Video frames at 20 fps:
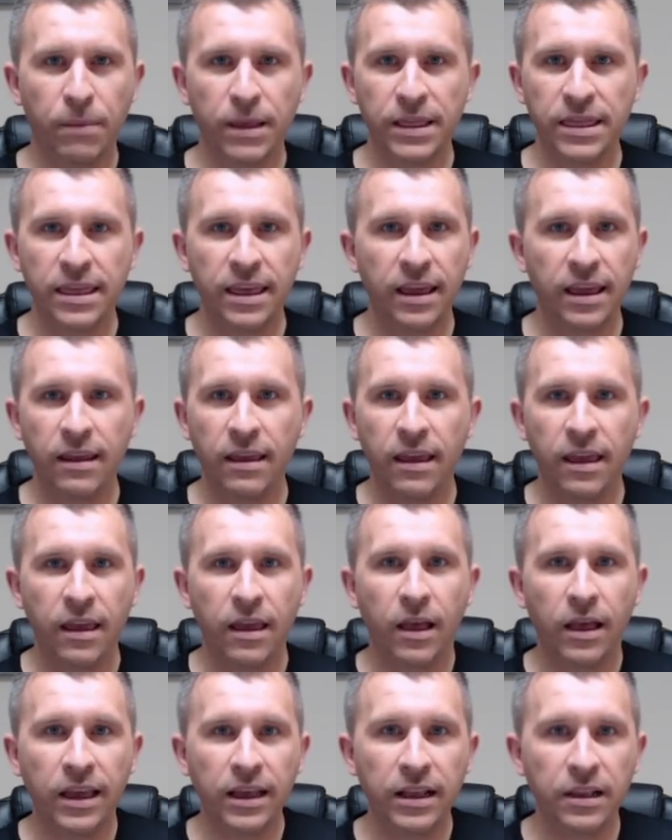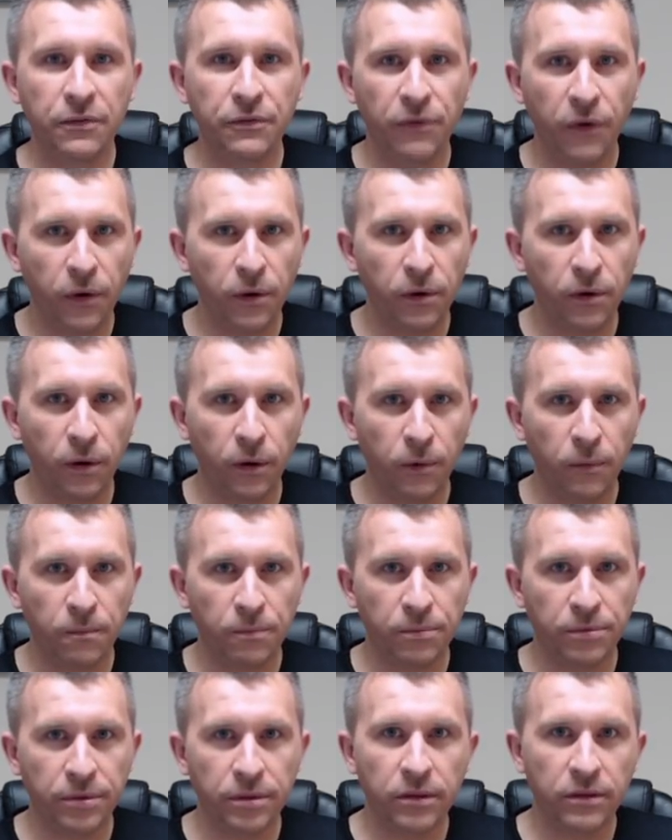But then Il Volo
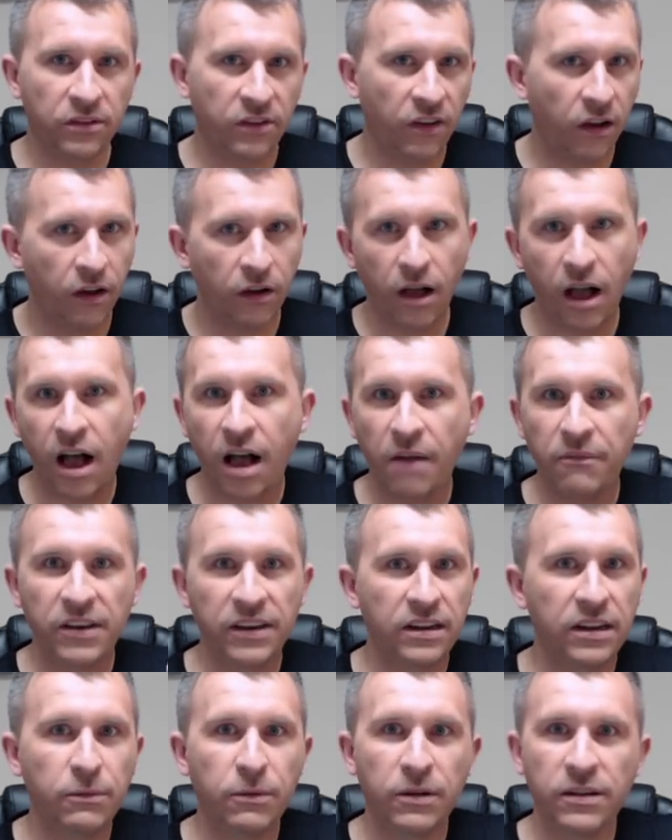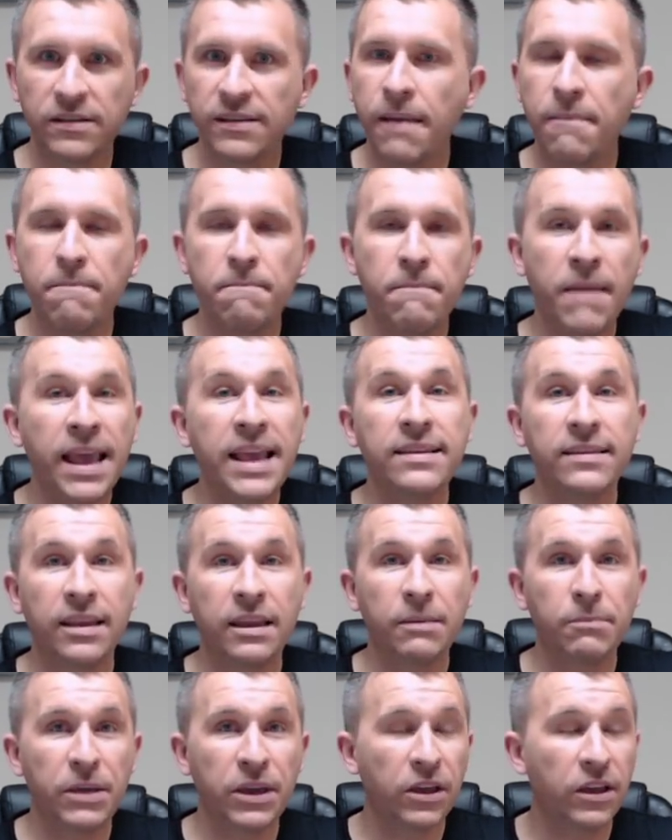song obviously was
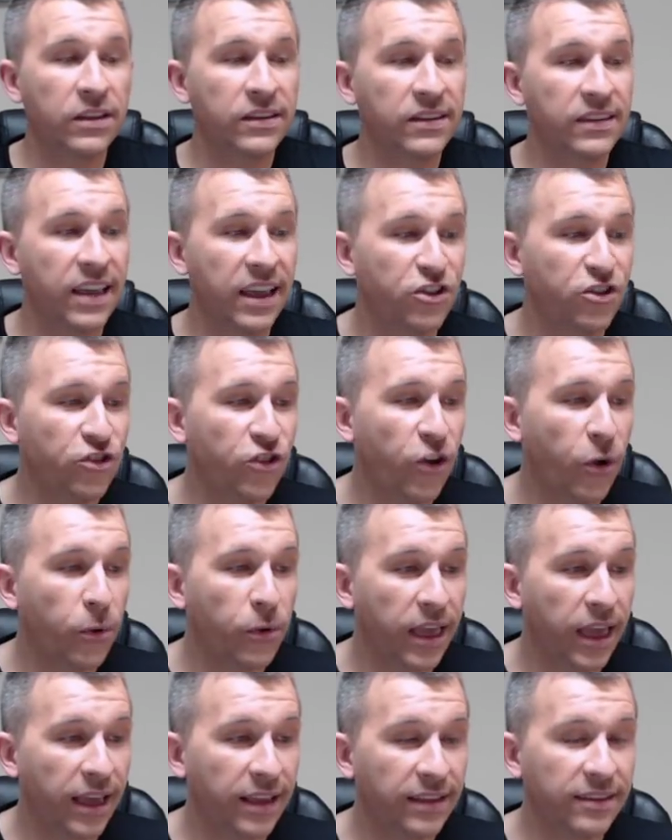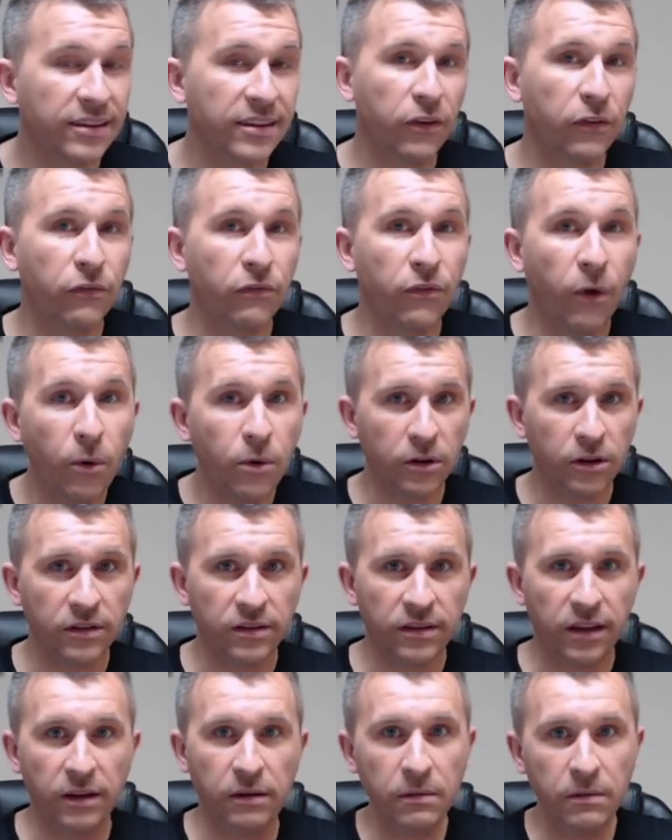amazing because they showcased their vocals,
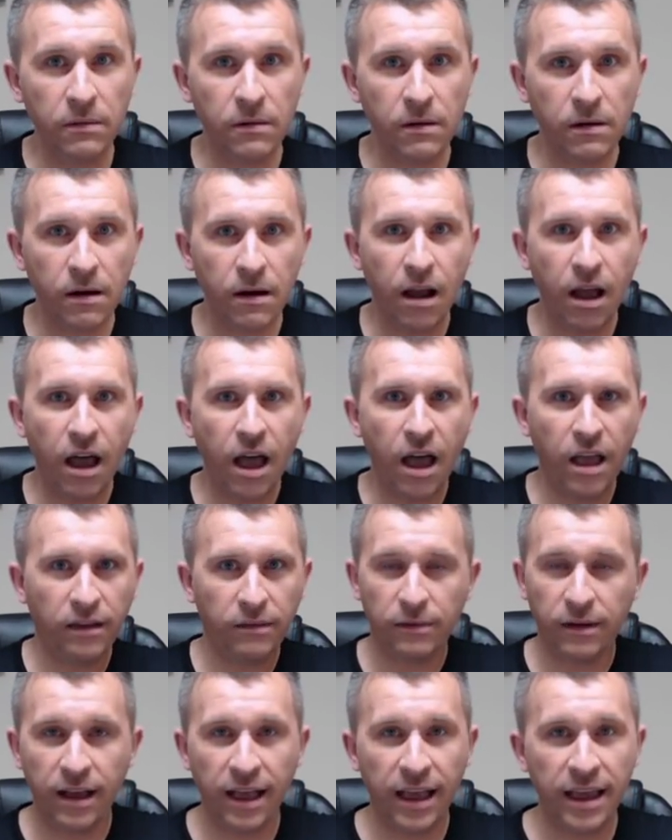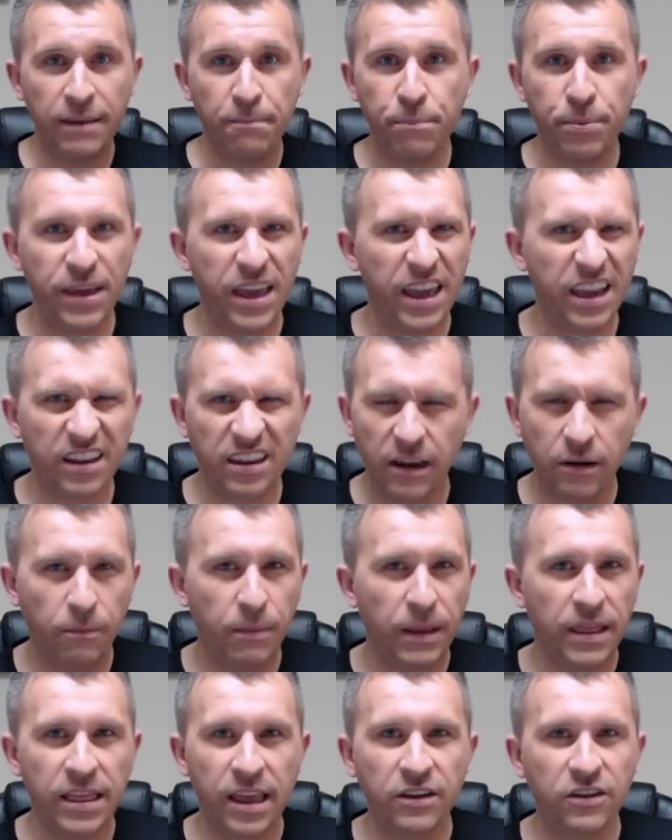like, right, big tenor,
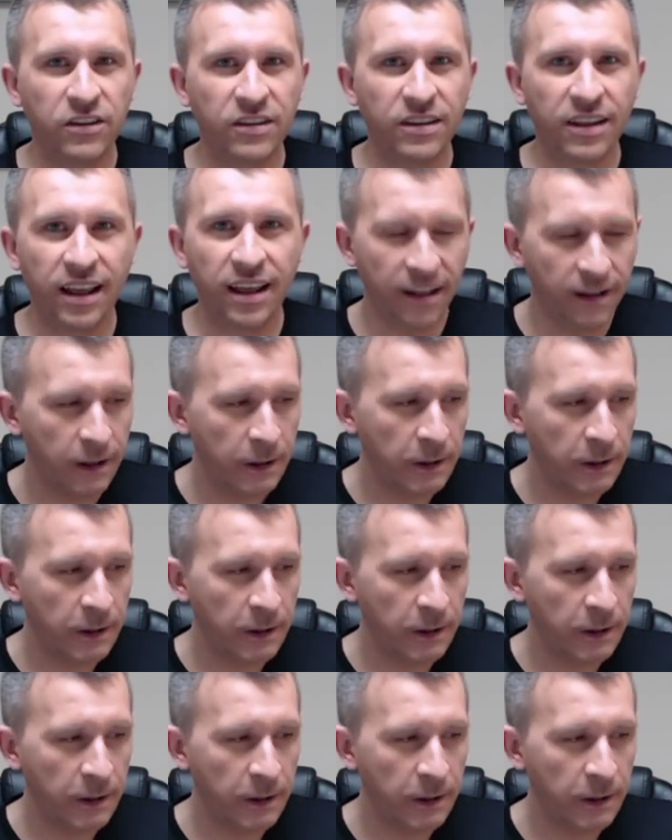but they're just like